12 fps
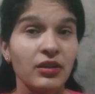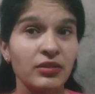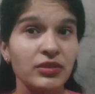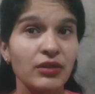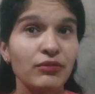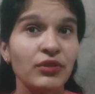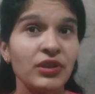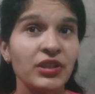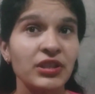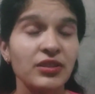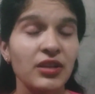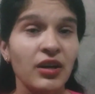
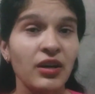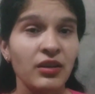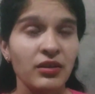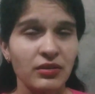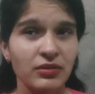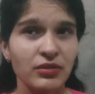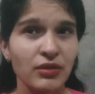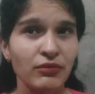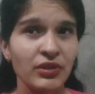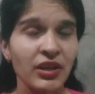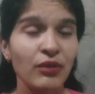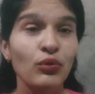
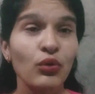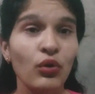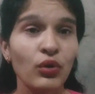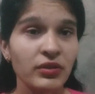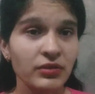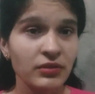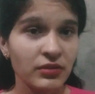someone have called